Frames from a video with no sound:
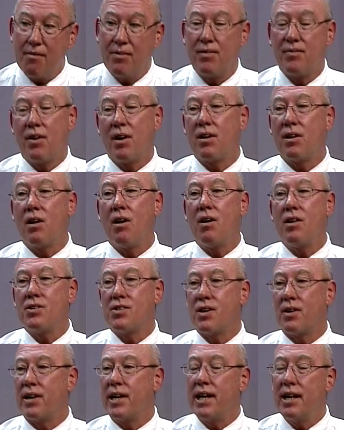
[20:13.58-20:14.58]
of our calls
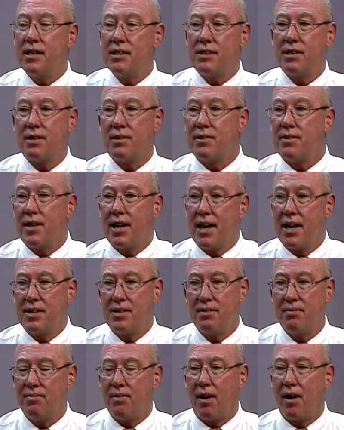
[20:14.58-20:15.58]
are kids under the age
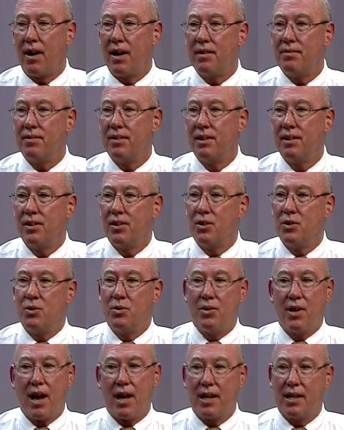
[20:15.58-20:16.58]
of 5 who
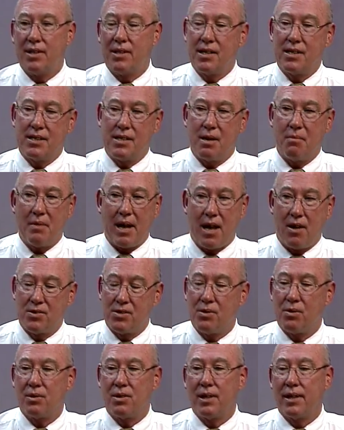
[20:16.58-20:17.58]
got into some
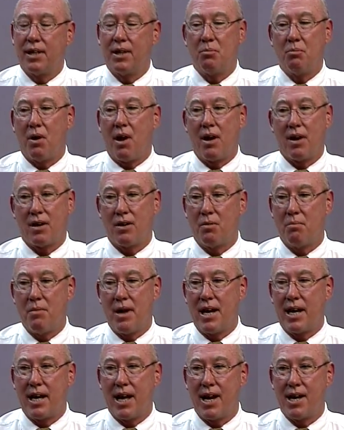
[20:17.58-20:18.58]
household cleaning product or
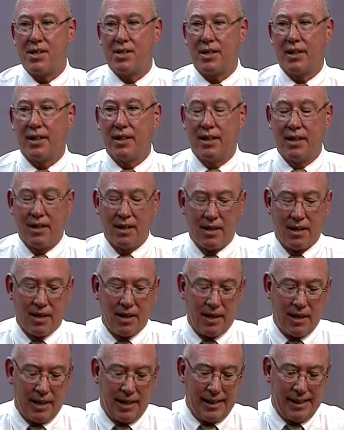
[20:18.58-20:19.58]
medication.
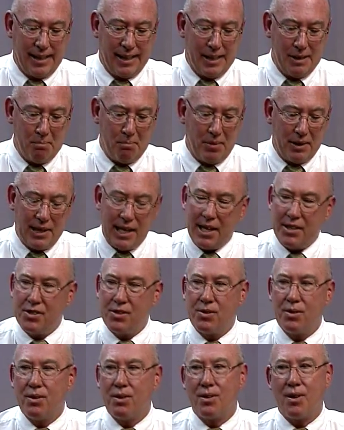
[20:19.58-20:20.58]
But that's
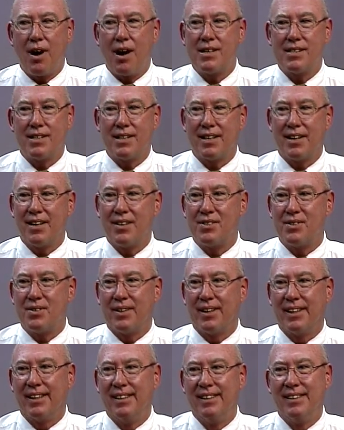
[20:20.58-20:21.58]
true across the
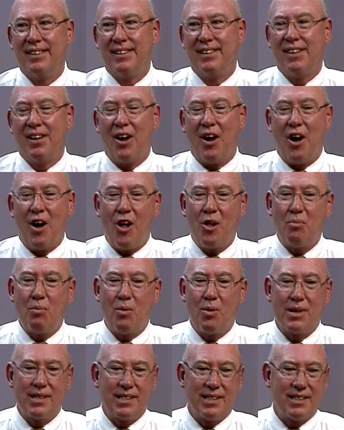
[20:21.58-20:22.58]
country. All
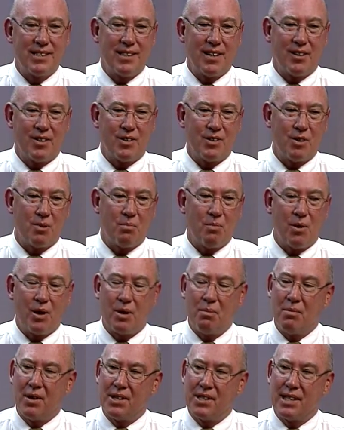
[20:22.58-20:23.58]
poison centers are pretty
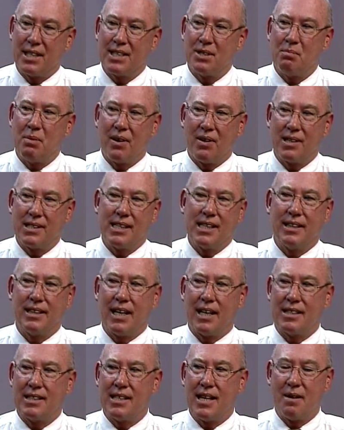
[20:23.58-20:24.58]
much experiencing
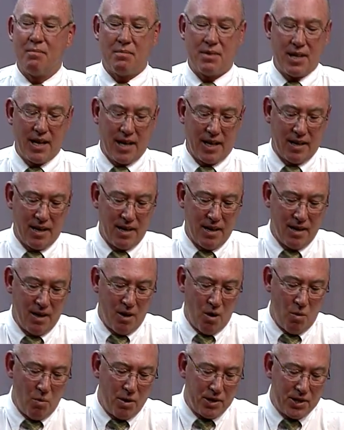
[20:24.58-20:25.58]
that same thing.
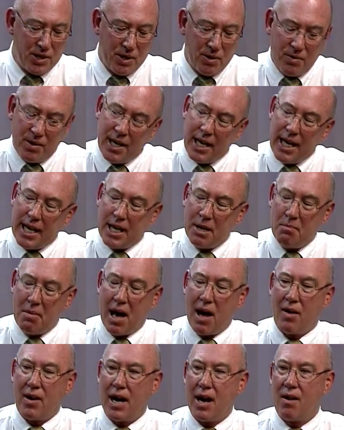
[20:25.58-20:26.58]
What's unique
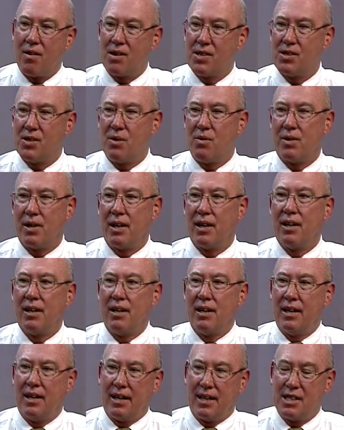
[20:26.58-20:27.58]
about Arizona,
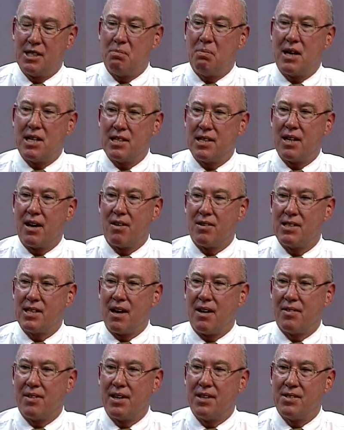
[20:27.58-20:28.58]
and especially our
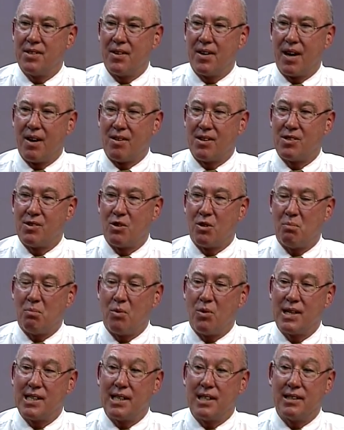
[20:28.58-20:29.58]
Southeastern Arizona
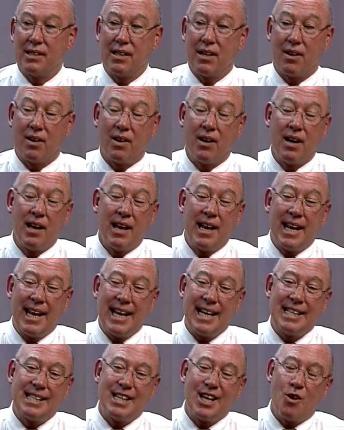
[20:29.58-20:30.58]
Poison Center,
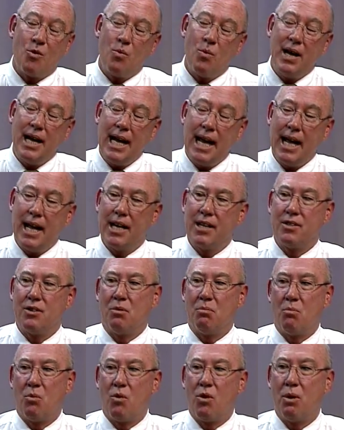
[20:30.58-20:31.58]
is that we handle
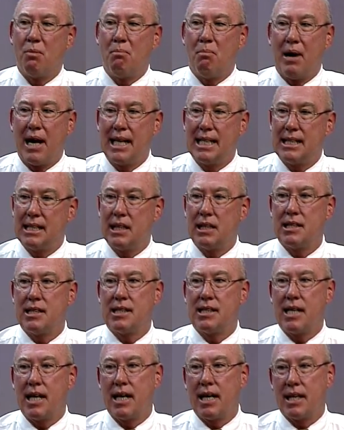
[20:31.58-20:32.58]
more bites and
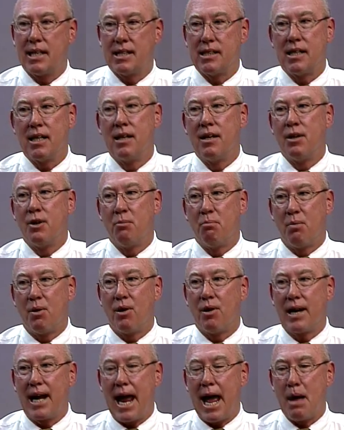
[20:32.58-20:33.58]
stings per
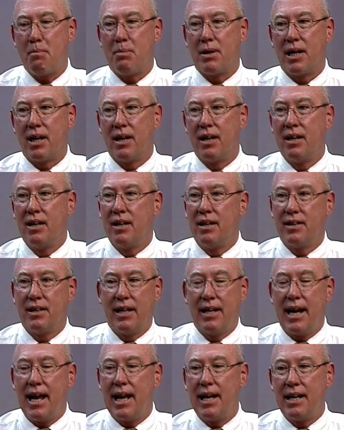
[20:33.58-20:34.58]
capita
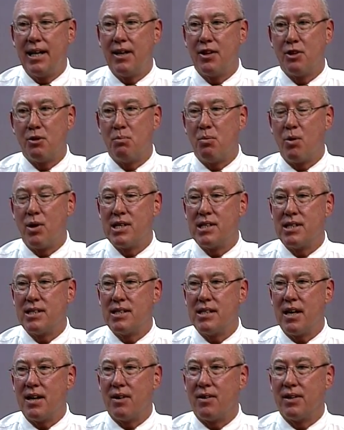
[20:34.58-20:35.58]
than any other poison
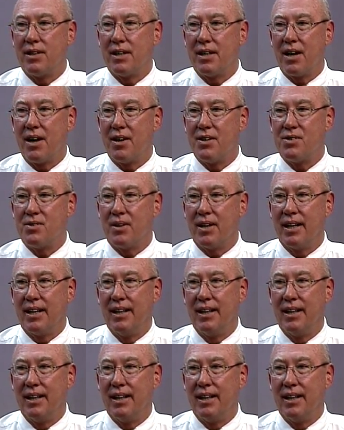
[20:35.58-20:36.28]
center in the country.